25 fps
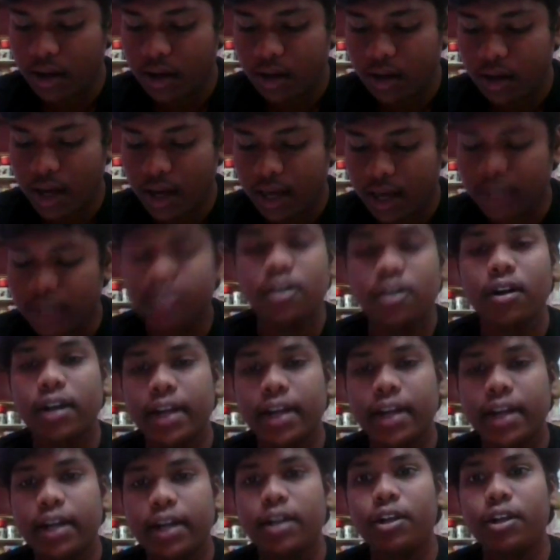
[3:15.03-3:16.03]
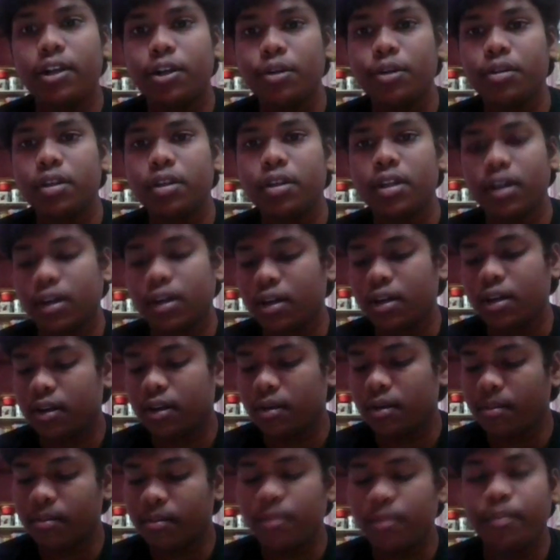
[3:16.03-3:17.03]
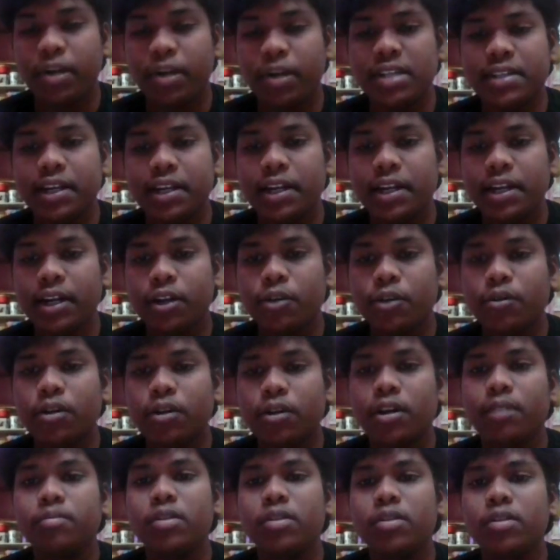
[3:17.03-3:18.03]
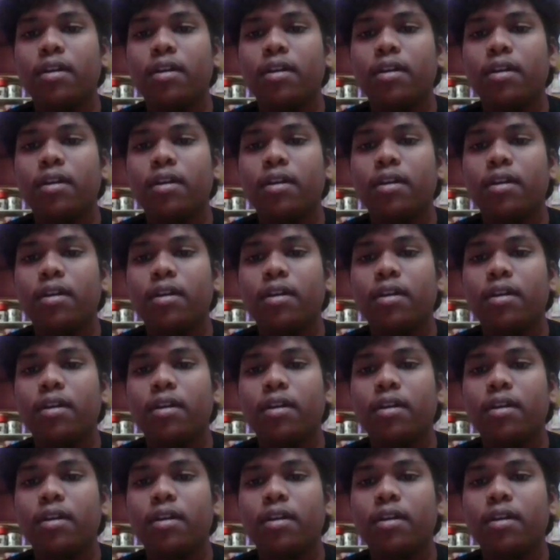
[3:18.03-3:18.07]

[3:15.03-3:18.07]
XOR gate to the preceding two terms,